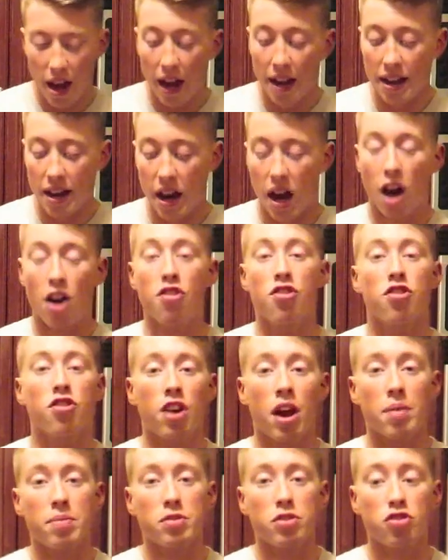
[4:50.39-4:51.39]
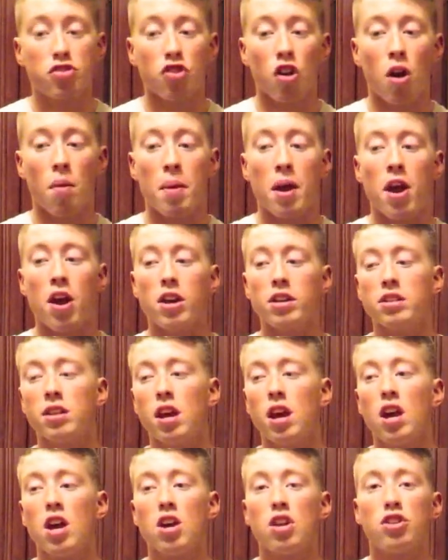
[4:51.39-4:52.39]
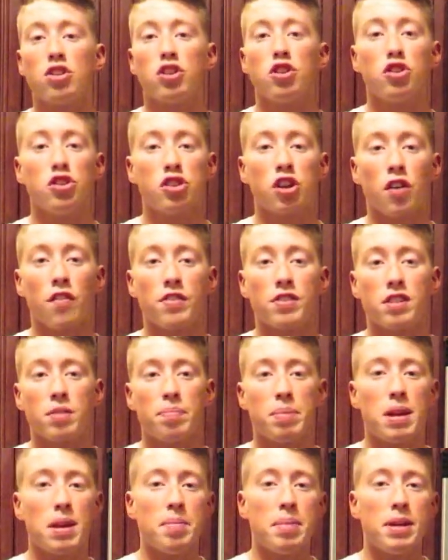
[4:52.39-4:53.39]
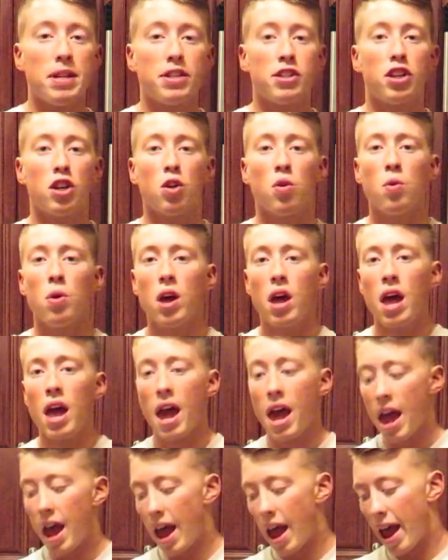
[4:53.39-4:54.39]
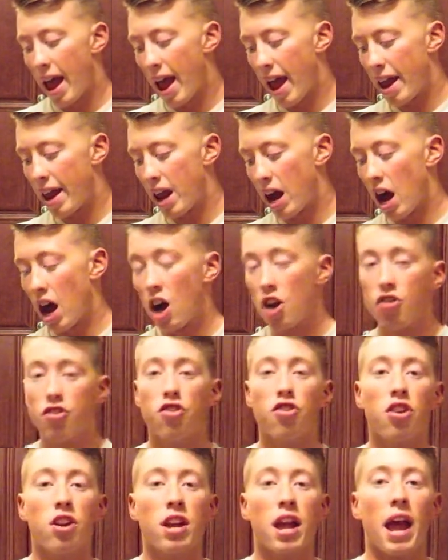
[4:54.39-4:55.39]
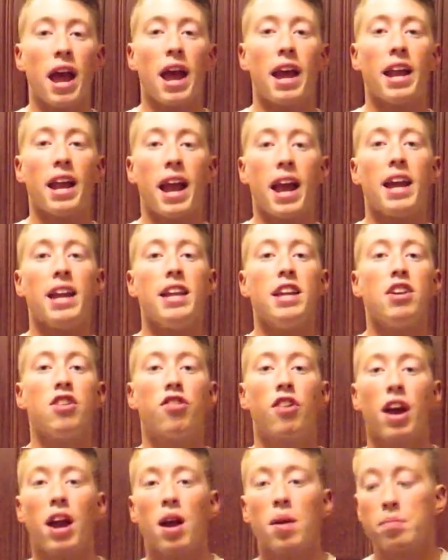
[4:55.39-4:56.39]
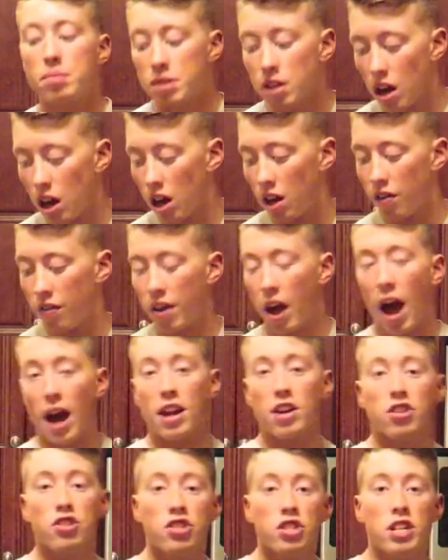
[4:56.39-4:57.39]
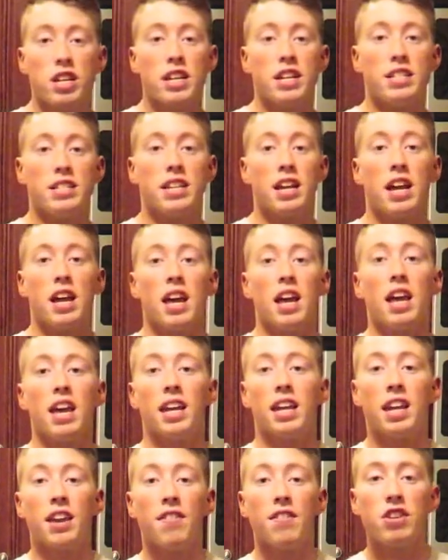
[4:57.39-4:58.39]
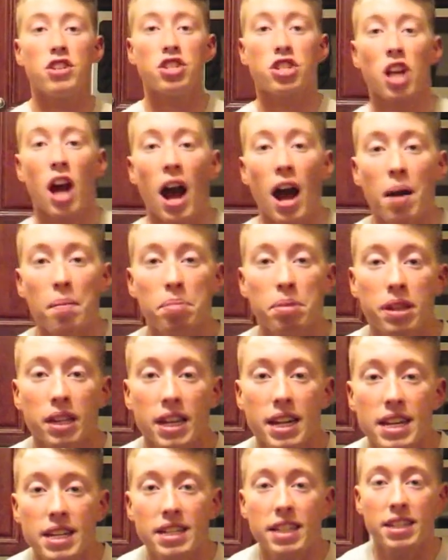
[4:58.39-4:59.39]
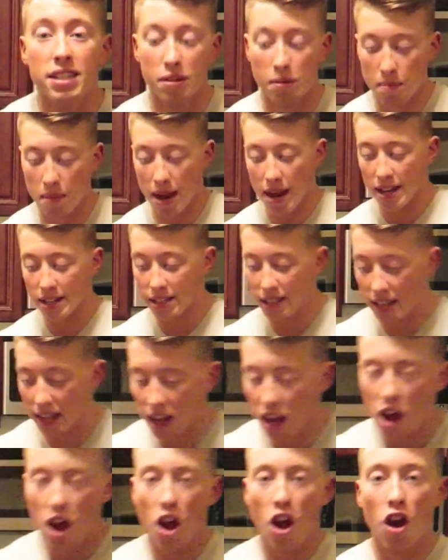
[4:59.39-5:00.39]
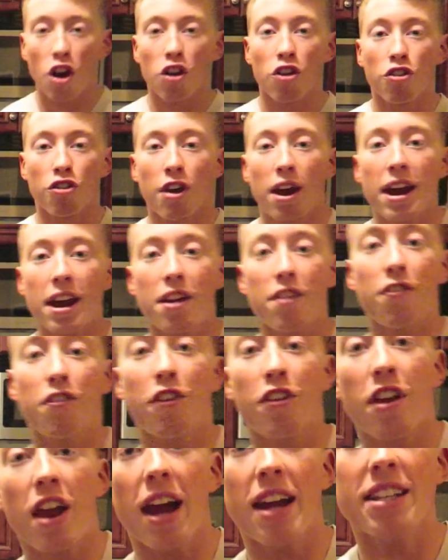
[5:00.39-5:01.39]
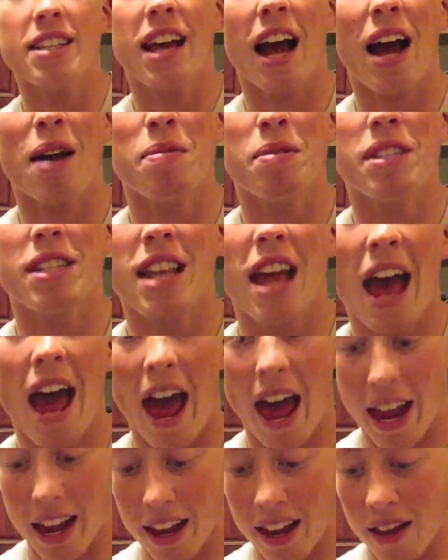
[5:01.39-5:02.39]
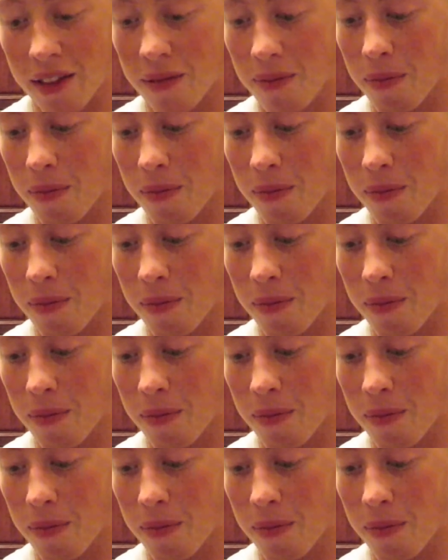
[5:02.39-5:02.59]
And I did 100 grams of strawberries, 2 servings of PB2, and 180 grams of cottage cheese. Give it a shot, please. It's amazing. Great for nighttime snack.